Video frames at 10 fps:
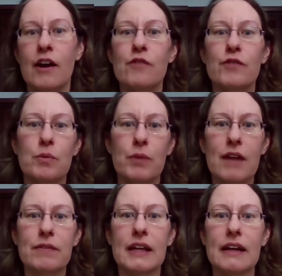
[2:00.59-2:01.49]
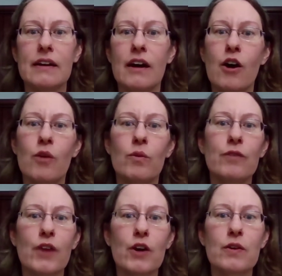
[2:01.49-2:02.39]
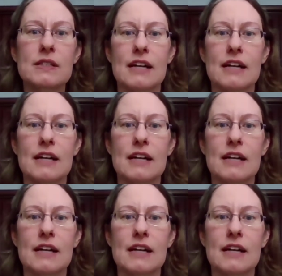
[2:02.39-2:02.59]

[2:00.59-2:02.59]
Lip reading: For brevity, we'll focus on